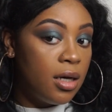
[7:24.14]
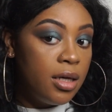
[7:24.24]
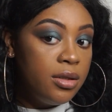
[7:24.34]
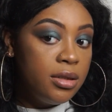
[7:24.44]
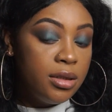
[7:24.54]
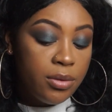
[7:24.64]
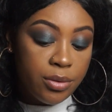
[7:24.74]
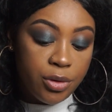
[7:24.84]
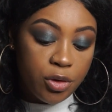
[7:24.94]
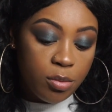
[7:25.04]
I usually
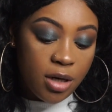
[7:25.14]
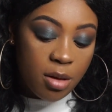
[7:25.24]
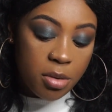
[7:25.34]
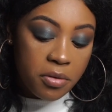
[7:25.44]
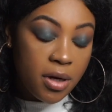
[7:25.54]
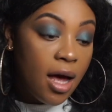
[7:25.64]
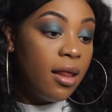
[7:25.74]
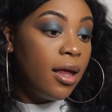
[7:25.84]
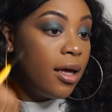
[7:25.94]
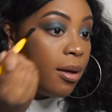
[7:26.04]
don't do brow bone
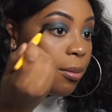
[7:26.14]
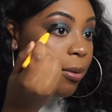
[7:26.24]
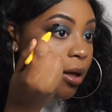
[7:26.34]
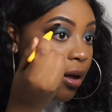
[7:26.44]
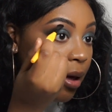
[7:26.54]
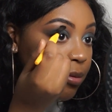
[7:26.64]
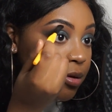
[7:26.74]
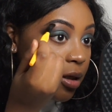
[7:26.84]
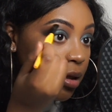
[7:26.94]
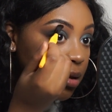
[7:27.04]
highlight, but I'm
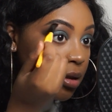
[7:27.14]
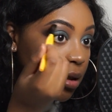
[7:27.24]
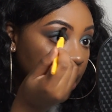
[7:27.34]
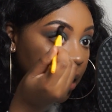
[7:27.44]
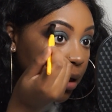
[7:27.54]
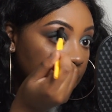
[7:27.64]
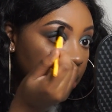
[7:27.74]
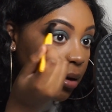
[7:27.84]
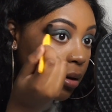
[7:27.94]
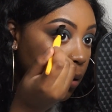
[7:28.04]
starting to like
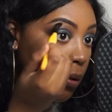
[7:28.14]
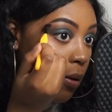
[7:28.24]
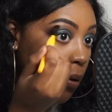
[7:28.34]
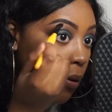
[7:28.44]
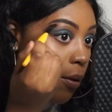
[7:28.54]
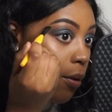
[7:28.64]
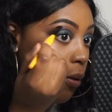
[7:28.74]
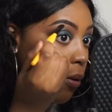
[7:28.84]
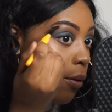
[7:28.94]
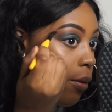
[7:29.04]
it.
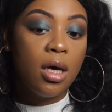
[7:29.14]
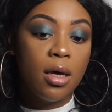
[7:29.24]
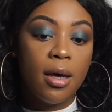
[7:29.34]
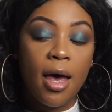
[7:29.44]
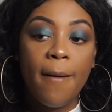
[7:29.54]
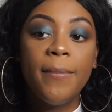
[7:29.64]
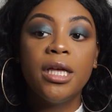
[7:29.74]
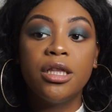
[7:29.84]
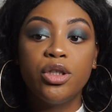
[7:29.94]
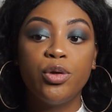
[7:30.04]
I'm
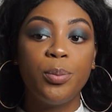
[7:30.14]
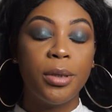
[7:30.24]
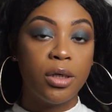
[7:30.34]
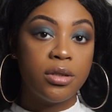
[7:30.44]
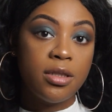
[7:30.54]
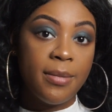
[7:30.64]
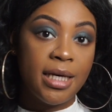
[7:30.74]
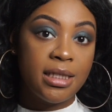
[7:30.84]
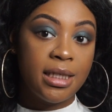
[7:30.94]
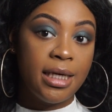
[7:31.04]
about to put on some
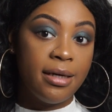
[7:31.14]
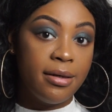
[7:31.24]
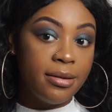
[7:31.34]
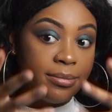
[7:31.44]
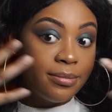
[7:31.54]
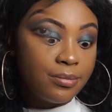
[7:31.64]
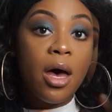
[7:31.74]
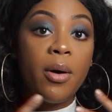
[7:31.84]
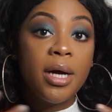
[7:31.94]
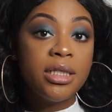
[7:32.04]
mascara.
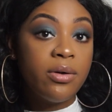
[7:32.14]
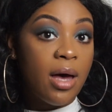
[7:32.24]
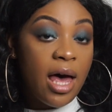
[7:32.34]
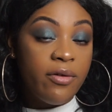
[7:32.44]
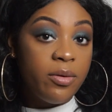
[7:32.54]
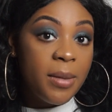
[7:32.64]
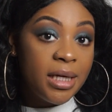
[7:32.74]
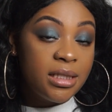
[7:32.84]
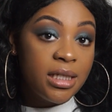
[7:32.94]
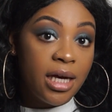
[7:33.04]
Alright, so I have a
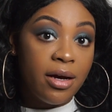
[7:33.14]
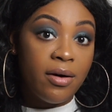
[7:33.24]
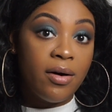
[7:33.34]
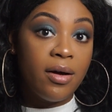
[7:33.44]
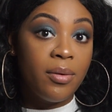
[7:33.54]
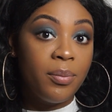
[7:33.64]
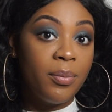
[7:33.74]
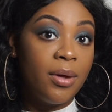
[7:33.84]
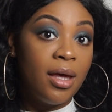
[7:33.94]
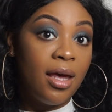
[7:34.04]
mascara,
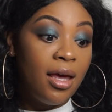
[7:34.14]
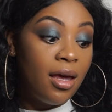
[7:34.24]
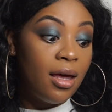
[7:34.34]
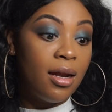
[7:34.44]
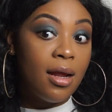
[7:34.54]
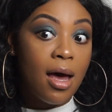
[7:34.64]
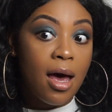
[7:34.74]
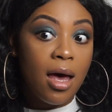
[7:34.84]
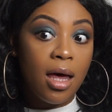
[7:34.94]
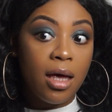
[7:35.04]
and
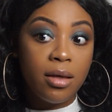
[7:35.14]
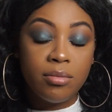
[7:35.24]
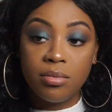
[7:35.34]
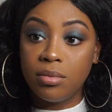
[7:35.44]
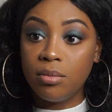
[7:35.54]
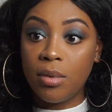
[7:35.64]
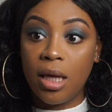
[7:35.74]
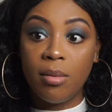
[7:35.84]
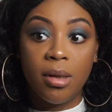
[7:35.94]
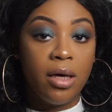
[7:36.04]
I
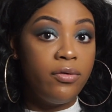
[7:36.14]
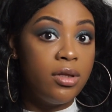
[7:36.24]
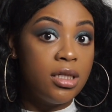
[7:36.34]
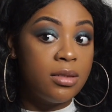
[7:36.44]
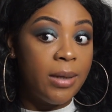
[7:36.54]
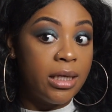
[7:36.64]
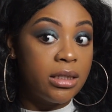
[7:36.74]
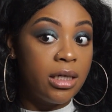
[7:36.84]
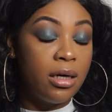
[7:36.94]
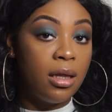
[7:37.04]
am loving this
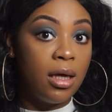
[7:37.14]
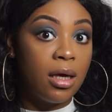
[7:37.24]
mascara.